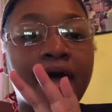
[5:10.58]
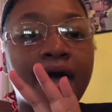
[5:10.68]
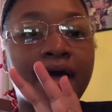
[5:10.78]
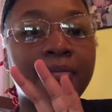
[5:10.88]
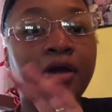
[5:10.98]

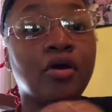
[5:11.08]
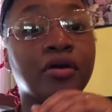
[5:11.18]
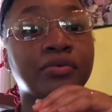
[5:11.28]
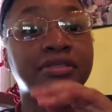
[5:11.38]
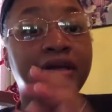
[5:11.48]
And my
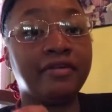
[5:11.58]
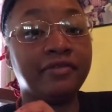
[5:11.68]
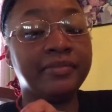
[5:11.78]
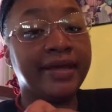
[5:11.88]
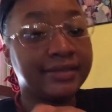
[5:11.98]
order was here
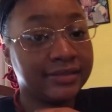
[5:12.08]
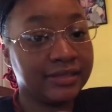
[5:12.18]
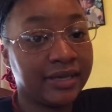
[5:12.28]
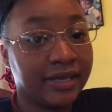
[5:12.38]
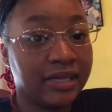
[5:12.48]
from
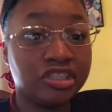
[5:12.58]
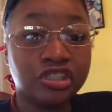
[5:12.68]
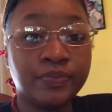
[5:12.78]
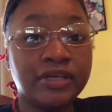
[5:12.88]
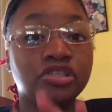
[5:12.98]
yesterday, and I
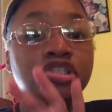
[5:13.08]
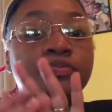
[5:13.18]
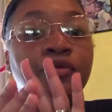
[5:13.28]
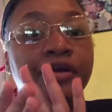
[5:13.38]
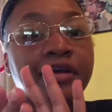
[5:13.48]
just went this
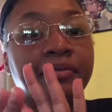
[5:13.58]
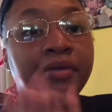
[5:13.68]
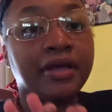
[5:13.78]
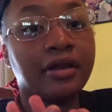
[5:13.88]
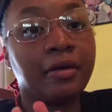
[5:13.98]
morning and
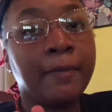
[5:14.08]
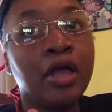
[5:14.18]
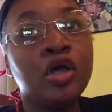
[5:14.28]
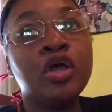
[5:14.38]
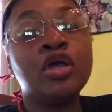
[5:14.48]
picked it up.
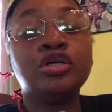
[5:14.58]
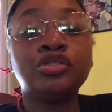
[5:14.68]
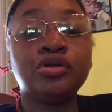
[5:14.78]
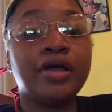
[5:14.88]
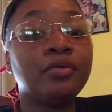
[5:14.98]

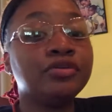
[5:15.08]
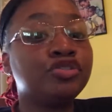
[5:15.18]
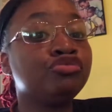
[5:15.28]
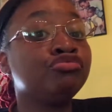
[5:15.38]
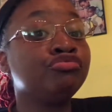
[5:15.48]
So that
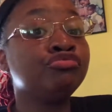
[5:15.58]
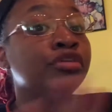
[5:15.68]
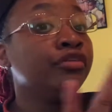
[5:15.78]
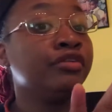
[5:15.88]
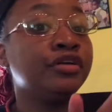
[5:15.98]
was
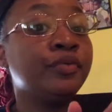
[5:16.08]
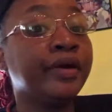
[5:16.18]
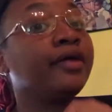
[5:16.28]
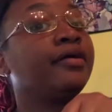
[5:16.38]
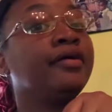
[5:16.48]
really, really
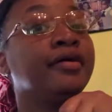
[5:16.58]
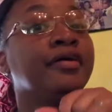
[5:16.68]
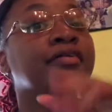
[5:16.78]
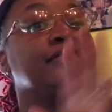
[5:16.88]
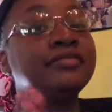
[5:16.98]
quick.
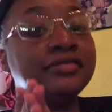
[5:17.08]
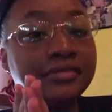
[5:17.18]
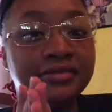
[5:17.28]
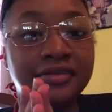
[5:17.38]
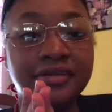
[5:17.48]

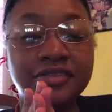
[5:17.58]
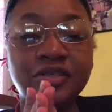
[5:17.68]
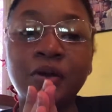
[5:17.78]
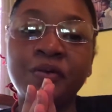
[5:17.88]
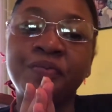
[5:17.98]

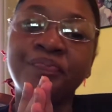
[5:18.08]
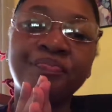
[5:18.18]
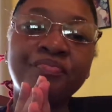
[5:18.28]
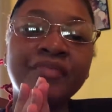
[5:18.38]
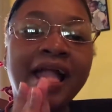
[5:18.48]
So,
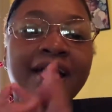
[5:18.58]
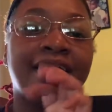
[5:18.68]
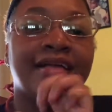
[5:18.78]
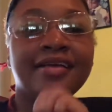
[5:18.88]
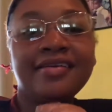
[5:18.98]

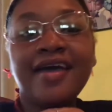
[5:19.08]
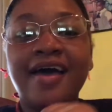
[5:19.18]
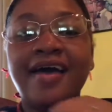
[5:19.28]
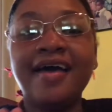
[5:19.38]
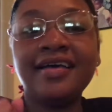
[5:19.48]

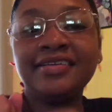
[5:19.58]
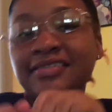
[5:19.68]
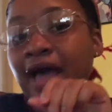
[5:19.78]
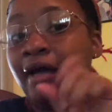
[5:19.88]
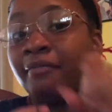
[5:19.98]

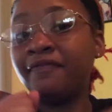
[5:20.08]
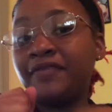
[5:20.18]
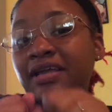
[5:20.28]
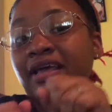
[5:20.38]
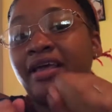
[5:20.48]
yes, I'm
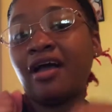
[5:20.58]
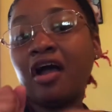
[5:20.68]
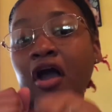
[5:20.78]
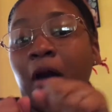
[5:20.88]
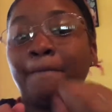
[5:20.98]
feeling
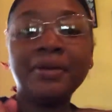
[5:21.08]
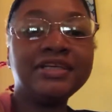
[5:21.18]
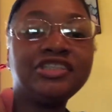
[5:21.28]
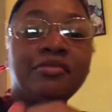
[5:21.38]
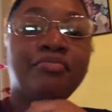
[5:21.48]

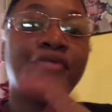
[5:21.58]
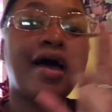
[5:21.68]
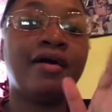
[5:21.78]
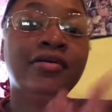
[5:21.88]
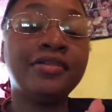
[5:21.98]
accomplished and
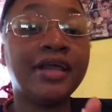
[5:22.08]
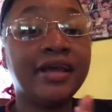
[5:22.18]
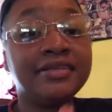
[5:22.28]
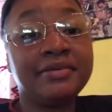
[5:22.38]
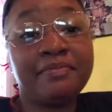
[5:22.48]
proud that
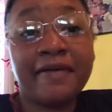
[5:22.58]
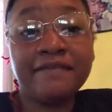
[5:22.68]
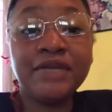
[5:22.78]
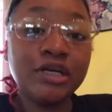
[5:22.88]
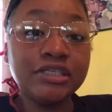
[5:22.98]
I did my
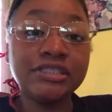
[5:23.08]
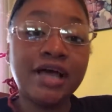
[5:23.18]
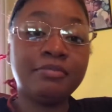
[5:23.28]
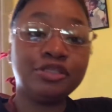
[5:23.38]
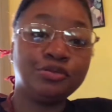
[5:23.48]
first
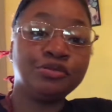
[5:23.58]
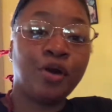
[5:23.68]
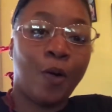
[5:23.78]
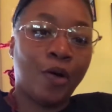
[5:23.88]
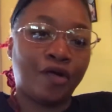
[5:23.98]
Amazon
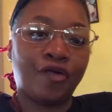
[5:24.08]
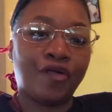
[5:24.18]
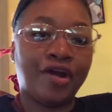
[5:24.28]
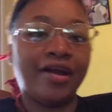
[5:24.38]
order.